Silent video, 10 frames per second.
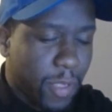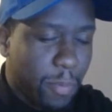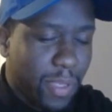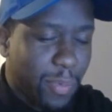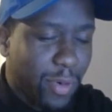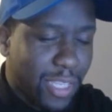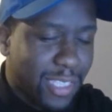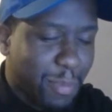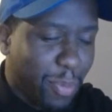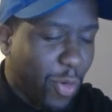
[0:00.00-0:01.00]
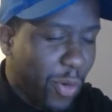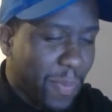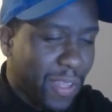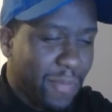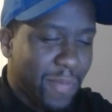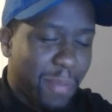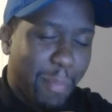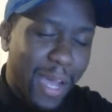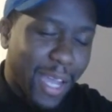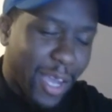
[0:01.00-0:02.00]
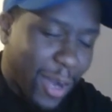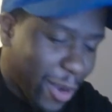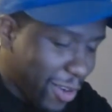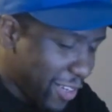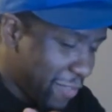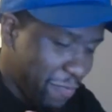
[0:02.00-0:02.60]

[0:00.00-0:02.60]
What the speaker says: The people that support me, my God.